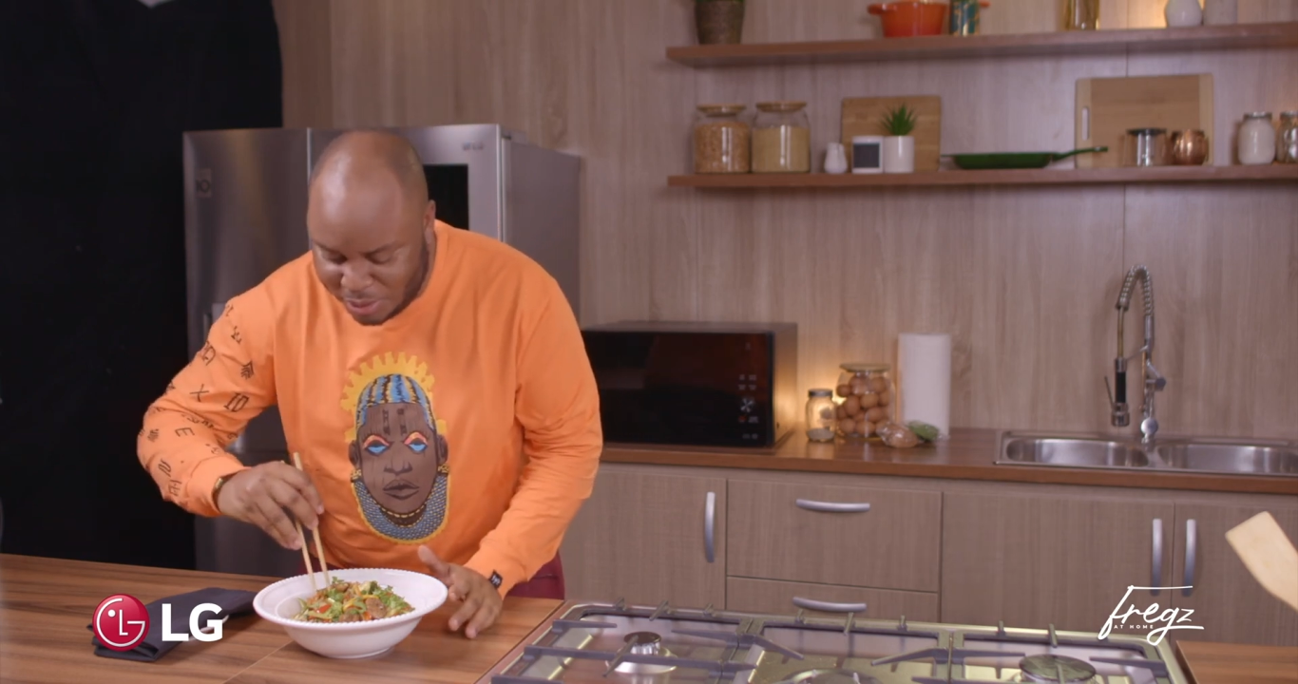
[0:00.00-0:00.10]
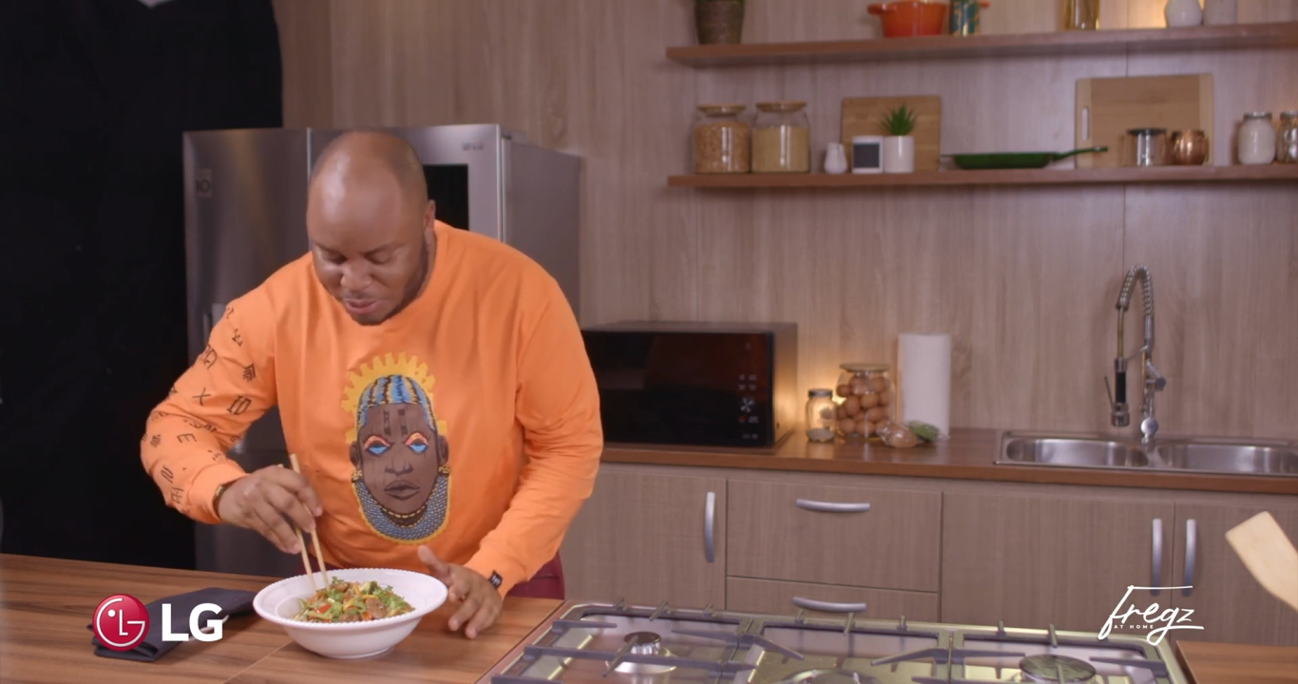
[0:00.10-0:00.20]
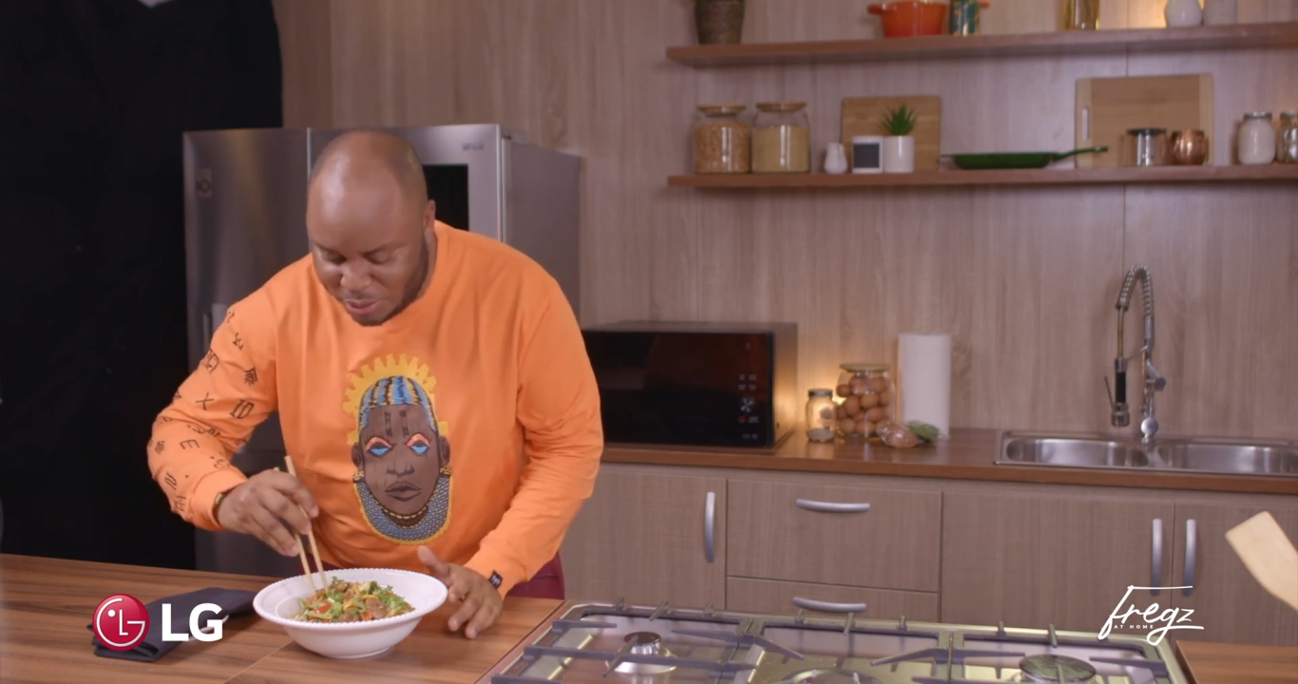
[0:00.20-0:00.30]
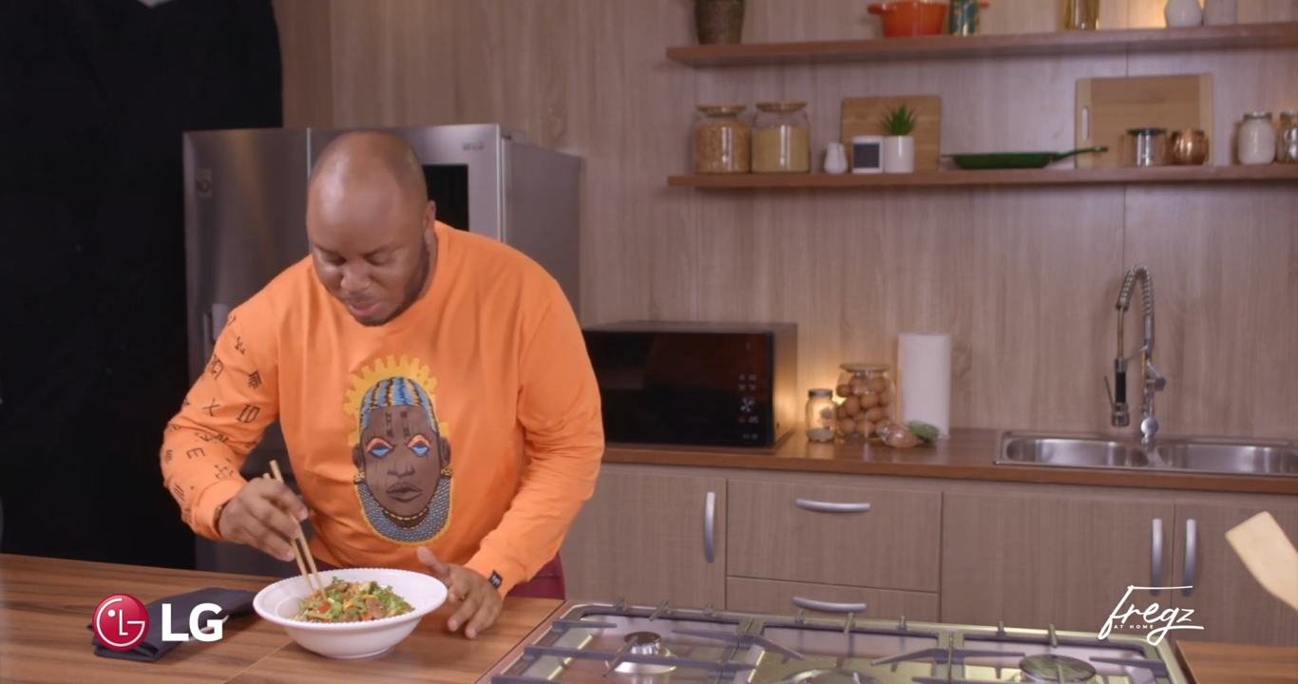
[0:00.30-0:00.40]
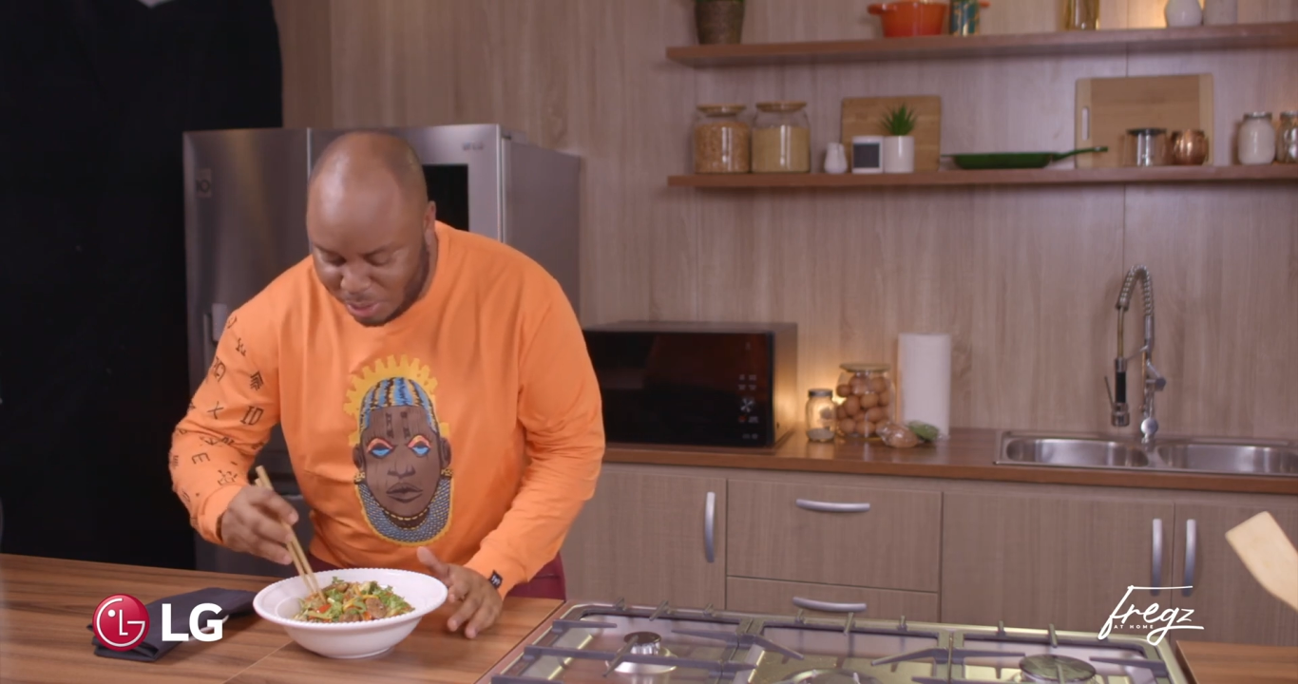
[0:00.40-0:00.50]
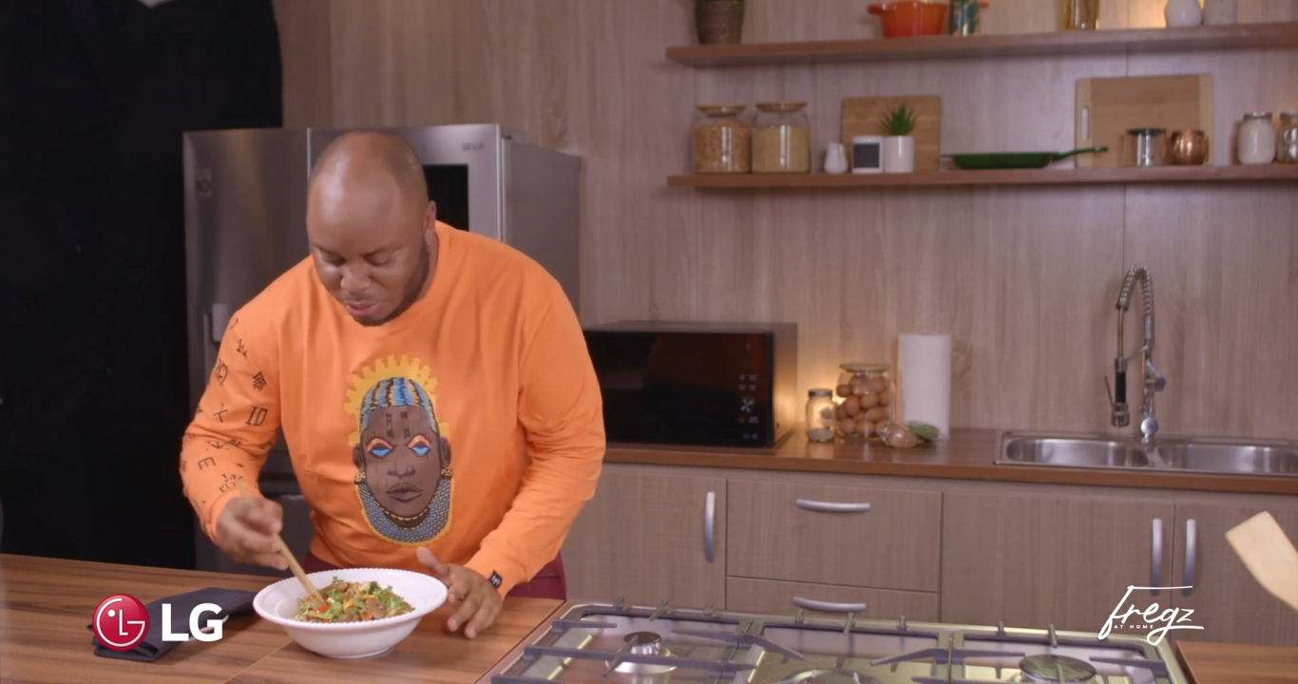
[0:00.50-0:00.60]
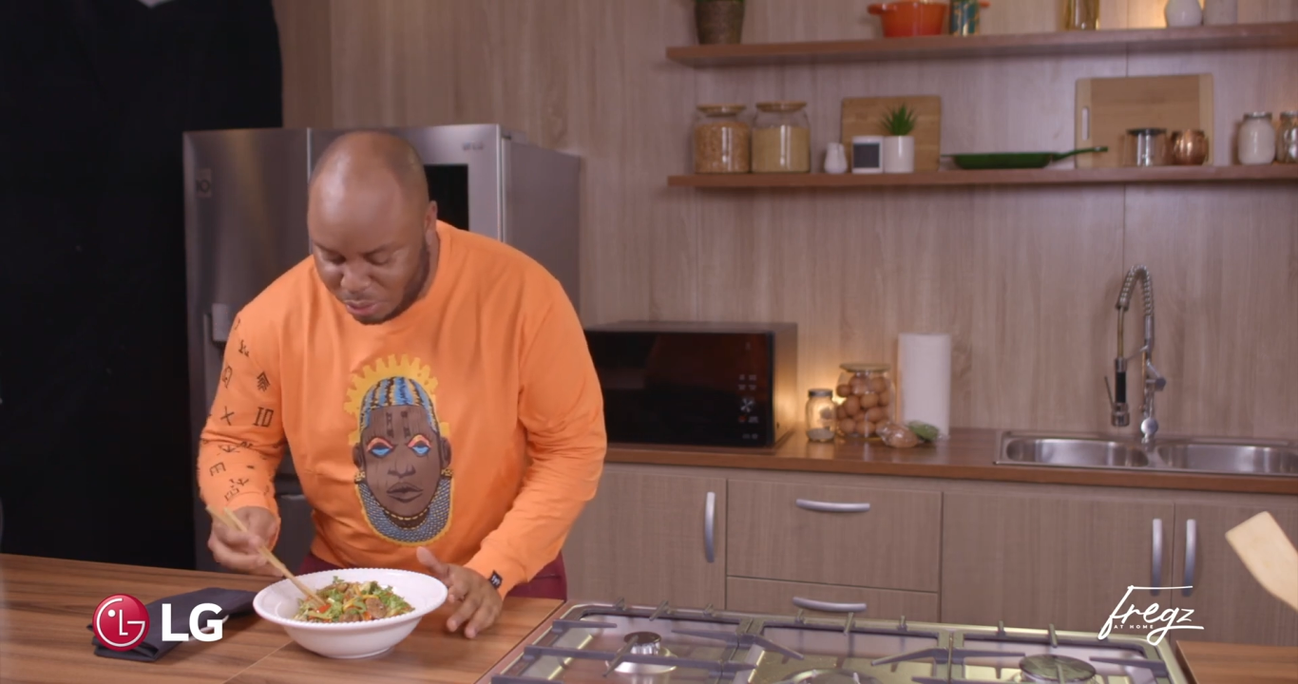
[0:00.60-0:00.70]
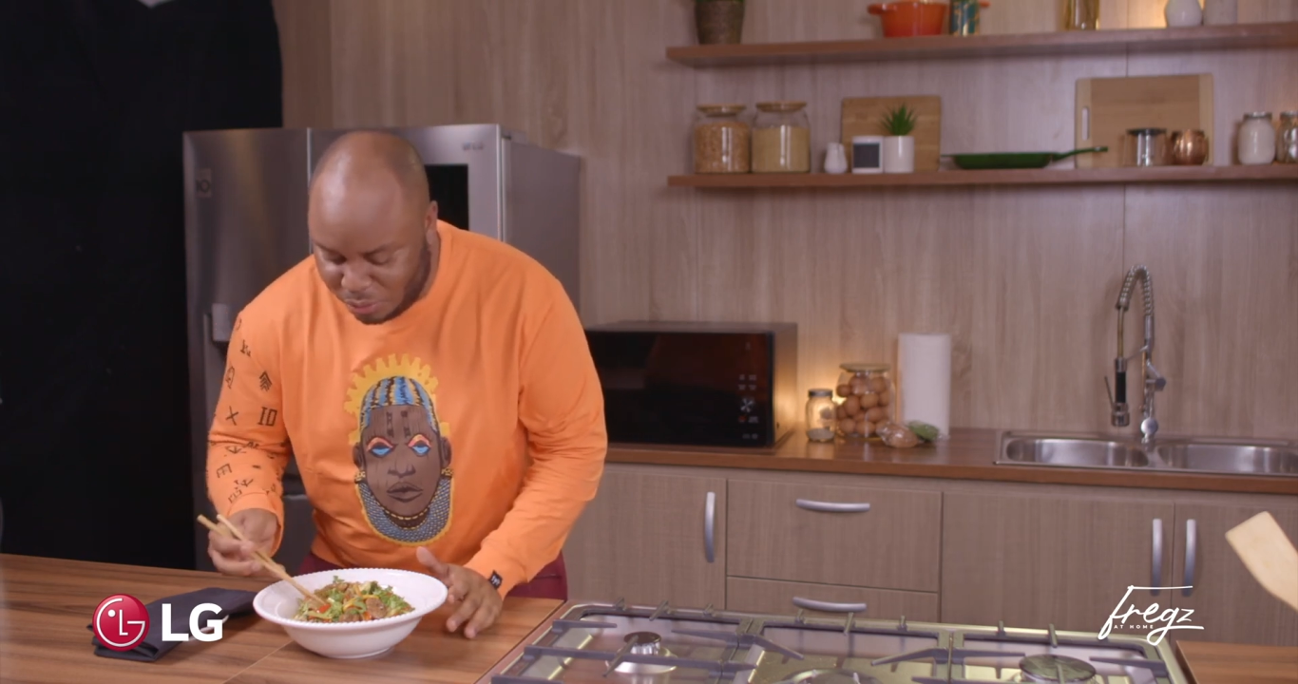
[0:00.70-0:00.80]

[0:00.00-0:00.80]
So I'm going to